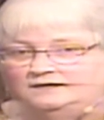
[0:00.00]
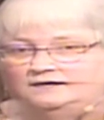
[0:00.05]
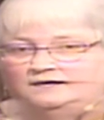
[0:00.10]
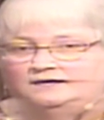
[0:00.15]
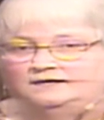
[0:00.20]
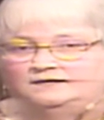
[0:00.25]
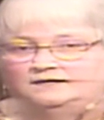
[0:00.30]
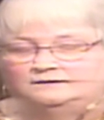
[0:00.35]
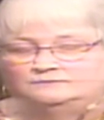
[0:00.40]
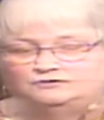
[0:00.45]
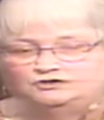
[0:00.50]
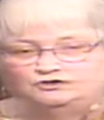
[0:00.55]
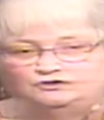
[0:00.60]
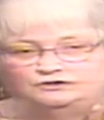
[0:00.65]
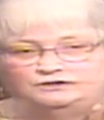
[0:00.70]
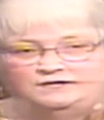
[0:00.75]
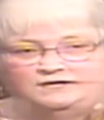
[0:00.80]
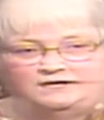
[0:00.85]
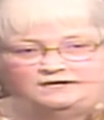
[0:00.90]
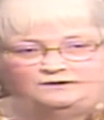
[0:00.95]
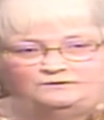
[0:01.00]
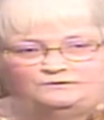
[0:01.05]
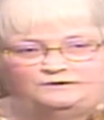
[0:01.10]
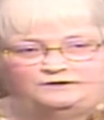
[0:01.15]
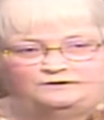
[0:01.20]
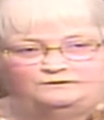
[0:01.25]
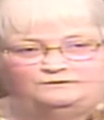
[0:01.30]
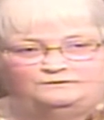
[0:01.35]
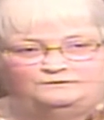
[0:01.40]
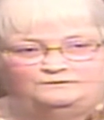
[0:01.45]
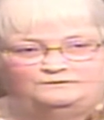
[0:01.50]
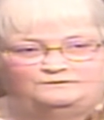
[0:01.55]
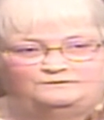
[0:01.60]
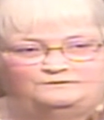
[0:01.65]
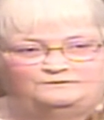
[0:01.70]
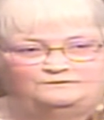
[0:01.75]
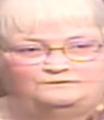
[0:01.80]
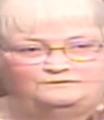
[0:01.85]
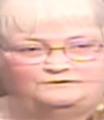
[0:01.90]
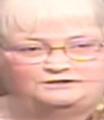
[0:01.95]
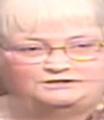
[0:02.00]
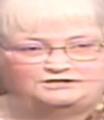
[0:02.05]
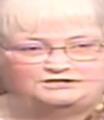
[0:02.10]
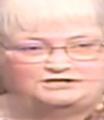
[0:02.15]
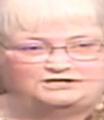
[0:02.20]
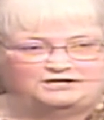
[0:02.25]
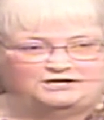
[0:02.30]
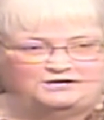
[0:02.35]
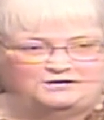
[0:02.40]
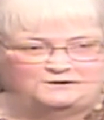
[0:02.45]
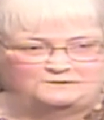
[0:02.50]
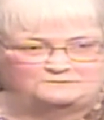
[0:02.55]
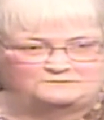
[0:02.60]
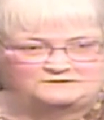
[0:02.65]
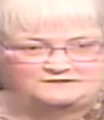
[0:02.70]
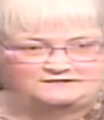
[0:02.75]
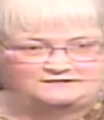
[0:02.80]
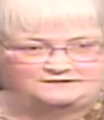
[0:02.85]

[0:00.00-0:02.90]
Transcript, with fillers: And I'm sure Kate will once she comes.